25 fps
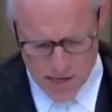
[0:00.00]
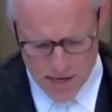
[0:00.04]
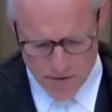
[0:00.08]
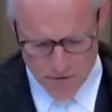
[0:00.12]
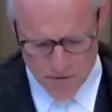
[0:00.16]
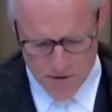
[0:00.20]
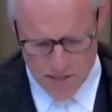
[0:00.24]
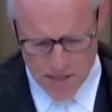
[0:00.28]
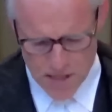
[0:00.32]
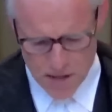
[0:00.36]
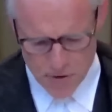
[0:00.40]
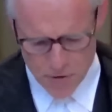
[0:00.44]
or
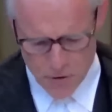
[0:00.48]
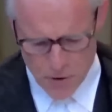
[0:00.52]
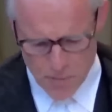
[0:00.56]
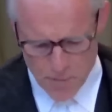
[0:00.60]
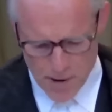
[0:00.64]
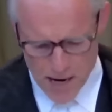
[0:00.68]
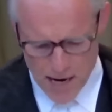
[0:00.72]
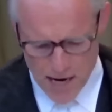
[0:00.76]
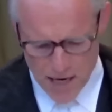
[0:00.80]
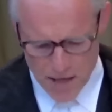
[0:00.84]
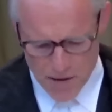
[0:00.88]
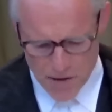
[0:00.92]
safety
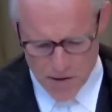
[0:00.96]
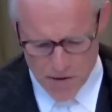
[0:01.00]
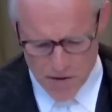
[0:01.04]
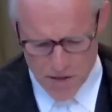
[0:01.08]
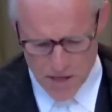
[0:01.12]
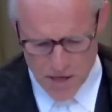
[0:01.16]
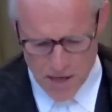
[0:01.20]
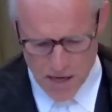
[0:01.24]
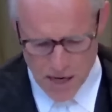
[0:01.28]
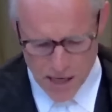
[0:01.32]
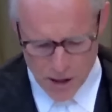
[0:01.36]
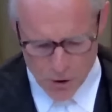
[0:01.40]

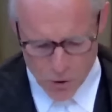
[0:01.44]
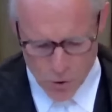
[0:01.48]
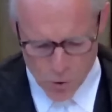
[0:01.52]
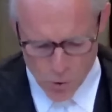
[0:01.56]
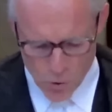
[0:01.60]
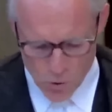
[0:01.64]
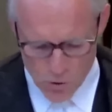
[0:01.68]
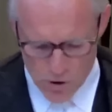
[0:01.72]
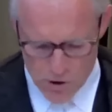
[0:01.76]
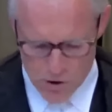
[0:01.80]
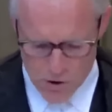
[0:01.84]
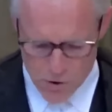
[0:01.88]
remains a
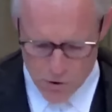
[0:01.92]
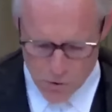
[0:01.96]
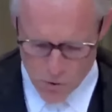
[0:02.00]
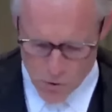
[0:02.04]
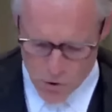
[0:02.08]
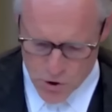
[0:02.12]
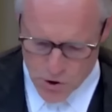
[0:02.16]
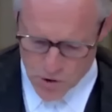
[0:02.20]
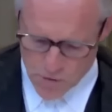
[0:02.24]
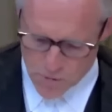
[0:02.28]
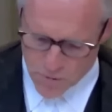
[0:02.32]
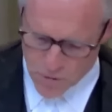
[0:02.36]
cruel
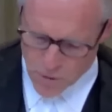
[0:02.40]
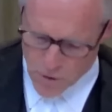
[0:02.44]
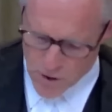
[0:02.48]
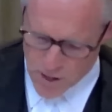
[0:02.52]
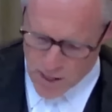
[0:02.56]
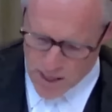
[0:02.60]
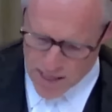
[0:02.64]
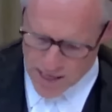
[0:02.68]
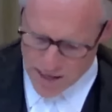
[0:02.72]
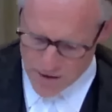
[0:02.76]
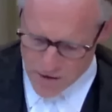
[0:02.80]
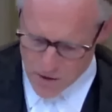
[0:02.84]
distortion
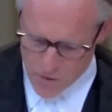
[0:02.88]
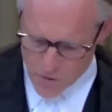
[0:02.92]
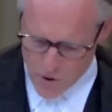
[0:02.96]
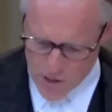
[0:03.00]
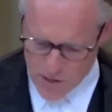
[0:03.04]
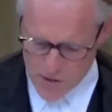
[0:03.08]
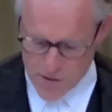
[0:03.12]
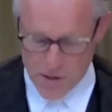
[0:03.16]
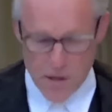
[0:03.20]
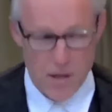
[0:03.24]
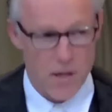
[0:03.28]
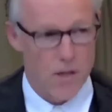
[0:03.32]
for
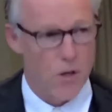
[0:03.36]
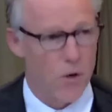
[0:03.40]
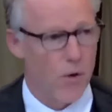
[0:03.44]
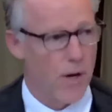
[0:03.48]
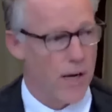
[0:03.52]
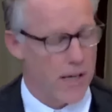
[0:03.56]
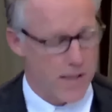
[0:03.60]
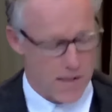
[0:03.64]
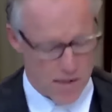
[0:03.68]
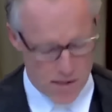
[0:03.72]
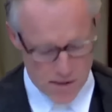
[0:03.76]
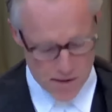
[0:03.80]
another reason,
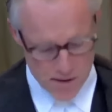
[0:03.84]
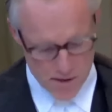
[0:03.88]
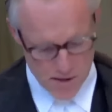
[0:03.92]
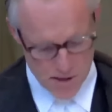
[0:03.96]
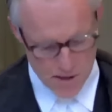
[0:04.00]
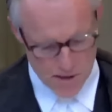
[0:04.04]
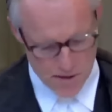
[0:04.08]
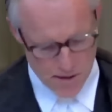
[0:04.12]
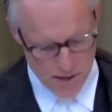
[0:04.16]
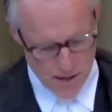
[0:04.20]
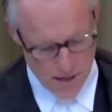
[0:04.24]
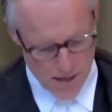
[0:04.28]
Your
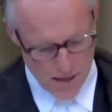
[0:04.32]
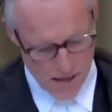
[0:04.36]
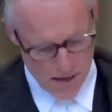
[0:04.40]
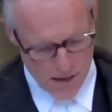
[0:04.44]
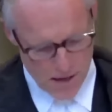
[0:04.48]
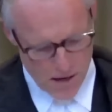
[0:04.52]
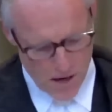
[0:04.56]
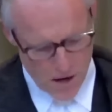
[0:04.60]
Excellencies.